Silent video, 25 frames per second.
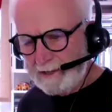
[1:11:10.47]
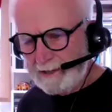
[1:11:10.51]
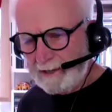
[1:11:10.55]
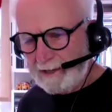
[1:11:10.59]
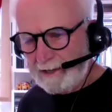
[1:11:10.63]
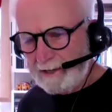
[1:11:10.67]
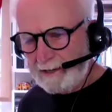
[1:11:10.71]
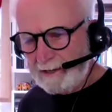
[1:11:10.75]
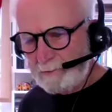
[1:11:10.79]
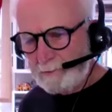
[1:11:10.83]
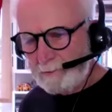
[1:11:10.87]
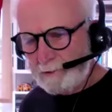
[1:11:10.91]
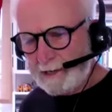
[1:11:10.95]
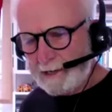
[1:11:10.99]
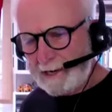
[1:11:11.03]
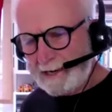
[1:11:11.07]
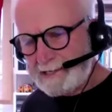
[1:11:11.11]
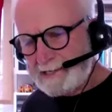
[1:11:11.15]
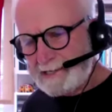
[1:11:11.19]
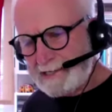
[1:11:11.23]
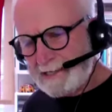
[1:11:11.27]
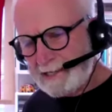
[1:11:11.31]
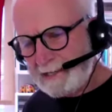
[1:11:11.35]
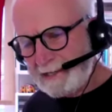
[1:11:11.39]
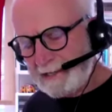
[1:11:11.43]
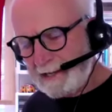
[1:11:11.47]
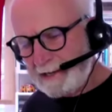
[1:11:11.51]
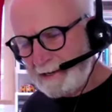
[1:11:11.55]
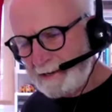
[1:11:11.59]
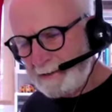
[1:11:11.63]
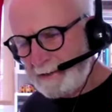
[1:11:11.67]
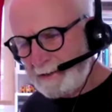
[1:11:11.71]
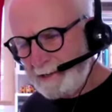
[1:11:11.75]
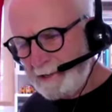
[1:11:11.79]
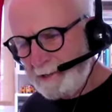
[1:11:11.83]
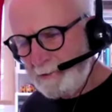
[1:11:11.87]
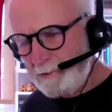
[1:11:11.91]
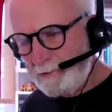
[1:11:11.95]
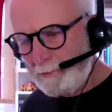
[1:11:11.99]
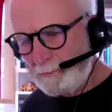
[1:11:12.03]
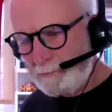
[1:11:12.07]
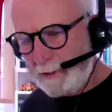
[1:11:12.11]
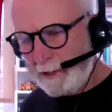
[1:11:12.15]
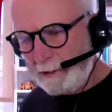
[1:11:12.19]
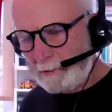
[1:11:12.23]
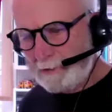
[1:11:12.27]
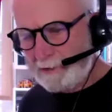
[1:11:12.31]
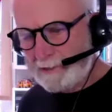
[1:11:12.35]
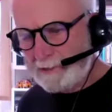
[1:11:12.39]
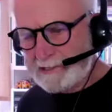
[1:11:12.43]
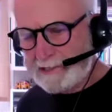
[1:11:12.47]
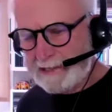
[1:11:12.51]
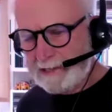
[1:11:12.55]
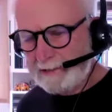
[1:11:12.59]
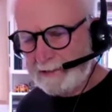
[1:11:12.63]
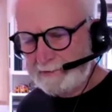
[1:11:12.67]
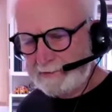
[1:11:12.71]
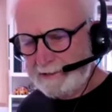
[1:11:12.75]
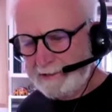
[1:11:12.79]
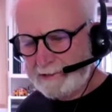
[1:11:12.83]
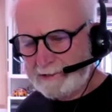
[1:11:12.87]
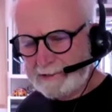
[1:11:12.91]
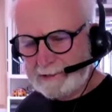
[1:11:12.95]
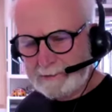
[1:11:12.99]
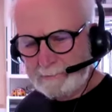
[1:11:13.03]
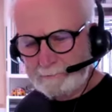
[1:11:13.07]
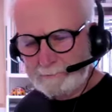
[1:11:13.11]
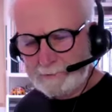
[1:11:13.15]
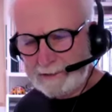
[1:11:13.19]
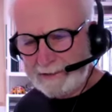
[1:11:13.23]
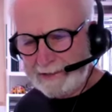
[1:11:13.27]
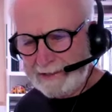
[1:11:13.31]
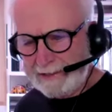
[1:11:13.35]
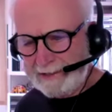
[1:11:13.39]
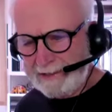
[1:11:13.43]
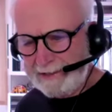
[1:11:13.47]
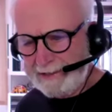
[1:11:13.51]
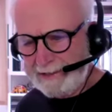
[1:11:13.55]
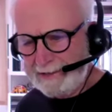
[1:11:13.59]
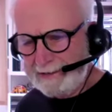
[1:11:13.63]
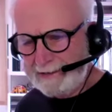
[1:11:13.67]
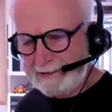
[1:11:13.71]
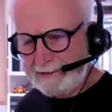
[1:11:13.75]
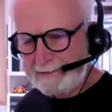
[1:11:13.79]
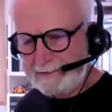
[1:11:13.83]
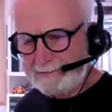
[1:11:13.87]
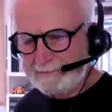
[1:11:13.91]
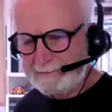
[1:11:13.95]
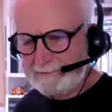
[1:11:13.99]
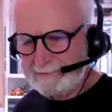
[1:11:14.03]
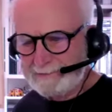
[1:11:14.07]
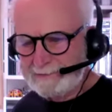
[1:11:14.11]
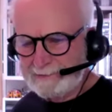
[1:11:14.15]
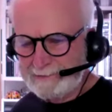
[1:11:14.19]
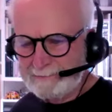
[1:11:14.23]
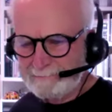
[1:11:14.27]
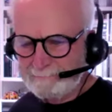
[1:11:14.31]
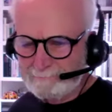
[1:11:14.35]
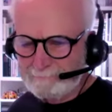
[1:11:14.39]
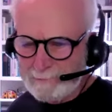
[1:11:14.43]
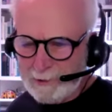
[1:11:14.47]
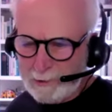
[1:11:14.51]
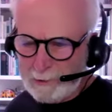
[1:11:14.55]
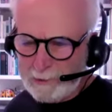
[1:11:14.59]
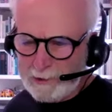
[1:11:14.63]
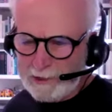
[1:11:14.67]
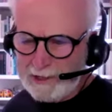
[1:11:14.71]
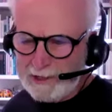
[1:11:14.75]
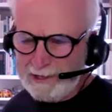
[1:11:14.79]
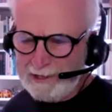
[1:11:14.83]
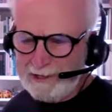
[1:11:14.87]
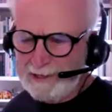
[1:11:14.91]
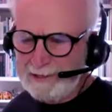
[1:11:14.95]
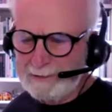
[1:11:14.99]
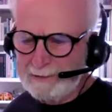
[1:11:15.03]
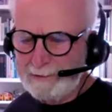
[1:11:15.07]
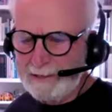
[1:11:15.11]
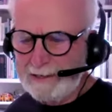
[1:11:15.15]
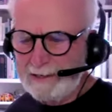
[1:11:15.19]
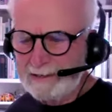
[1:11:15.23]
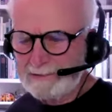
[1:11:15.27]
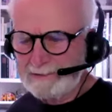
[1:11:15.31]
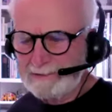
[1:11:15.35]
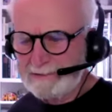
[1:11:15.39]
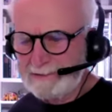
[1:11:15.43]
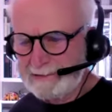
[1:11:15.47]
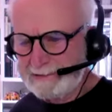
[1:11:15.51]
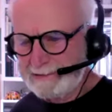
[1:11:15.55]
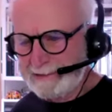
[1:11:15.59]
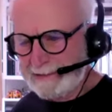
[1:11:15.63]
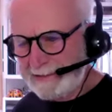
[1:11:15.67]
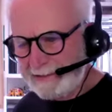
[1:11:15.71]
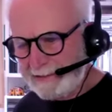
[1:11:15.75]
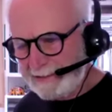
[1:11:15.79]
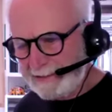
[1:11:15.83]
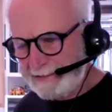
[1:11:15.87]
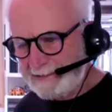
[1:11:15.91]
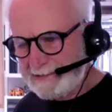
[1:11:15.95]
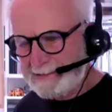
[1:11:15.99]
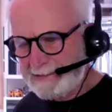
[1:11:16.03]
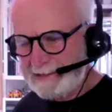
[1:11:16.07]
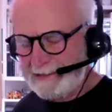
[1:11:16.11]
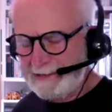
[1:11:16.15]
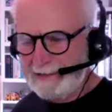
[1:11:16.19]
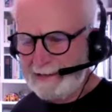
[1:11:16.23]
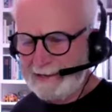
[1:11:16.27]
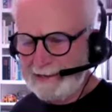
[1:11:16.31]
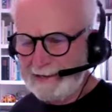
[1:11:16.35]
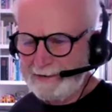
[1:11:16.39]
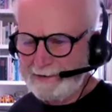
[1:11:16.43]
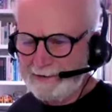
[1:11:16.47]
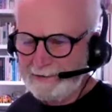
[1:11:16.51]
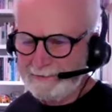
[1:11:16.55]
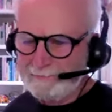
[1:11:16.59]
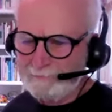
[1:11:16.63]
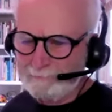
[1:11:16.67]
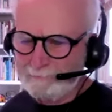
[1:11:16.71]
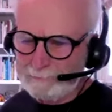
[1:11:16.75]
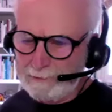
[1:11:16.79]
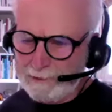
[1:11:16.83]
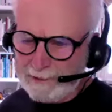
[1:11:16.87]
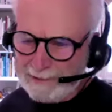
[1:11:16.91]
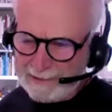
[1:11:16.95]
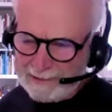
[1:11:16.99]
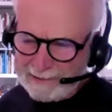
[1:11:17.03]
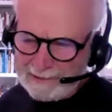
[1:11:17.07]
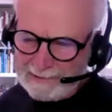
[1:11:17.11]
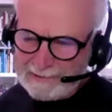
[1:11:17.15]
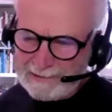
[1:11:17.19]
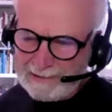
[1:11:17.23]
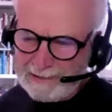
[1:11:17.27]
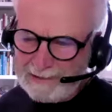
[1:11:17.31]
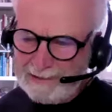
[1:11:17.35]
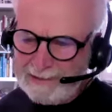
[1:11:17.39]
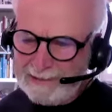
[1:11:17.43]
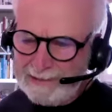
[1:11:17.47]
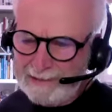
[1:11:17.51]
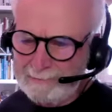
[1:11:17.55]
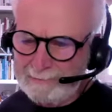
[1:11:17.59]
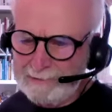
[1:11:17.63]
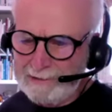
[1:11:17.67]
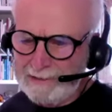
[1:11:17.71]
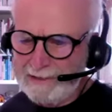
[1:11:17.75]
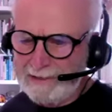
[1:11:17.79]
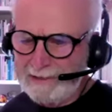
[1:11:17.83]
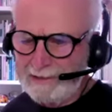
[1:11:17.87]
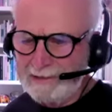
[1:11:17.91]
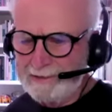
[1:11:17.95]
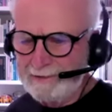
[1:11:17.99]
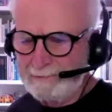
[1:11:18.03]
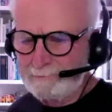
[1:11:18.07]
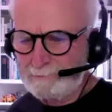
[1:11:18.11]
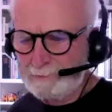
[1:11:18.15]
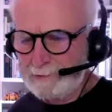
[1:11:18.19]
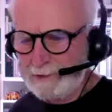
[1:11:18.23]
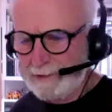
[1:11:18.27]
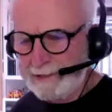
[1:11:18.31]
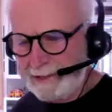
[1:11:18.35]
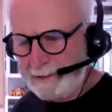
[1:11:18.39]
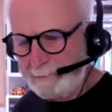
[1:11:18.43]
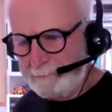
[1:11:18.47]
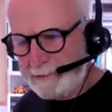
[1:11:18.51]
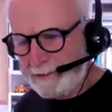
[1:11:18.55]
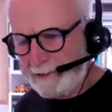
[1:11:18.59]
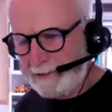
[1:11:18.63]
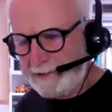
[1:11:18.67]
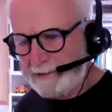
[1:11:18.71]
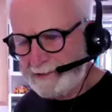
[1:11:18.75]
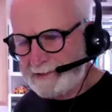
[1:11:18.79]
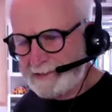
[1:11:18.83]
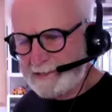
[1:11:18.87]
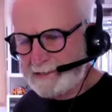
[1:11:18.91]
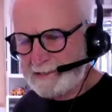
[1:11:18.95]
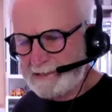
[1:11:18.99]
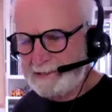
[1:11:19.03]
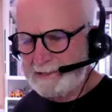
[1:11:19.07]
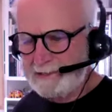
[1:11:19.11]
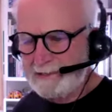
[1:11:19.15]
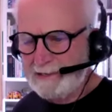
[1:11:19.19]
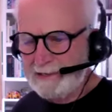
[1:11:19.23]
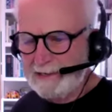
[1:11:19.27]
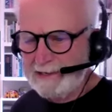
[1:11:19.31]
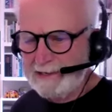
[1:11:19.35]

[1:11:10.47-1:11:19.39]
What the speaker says: Where I see a lot of youth parents out there complaining and moaning about the kids didn't get enough playing time, didn't get enough playing minutes and